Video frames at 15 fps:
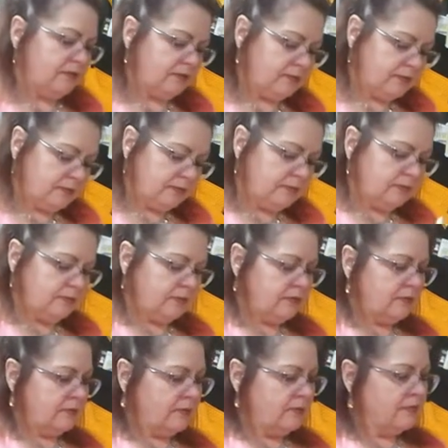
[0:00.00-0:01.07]

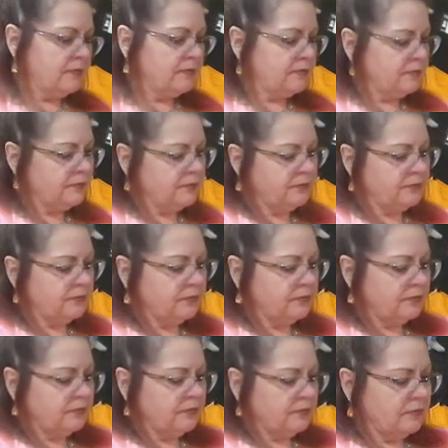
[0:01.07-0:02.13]

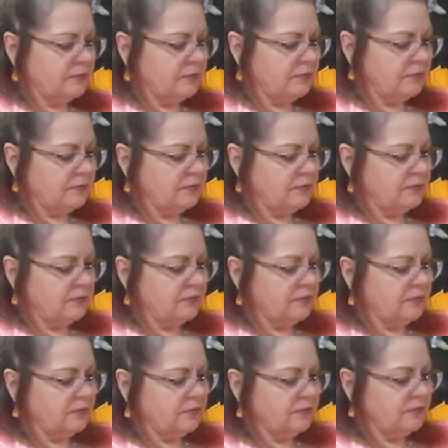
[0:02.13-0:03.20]

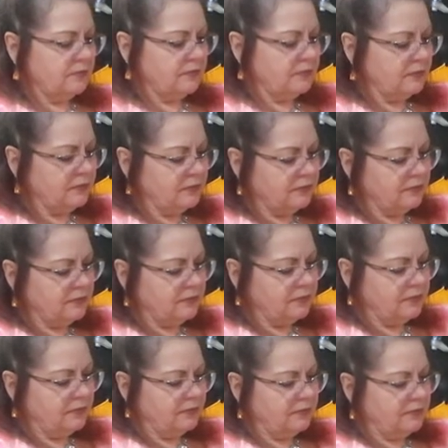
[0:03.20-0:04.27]

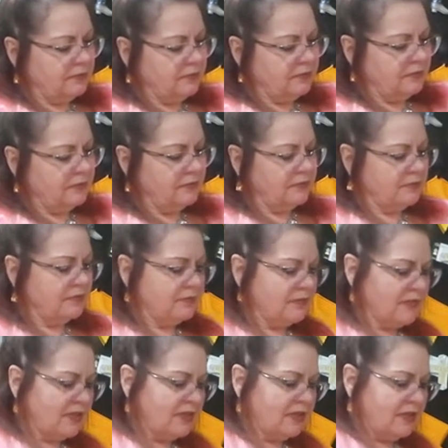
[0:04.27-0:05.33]
Nobody speaks.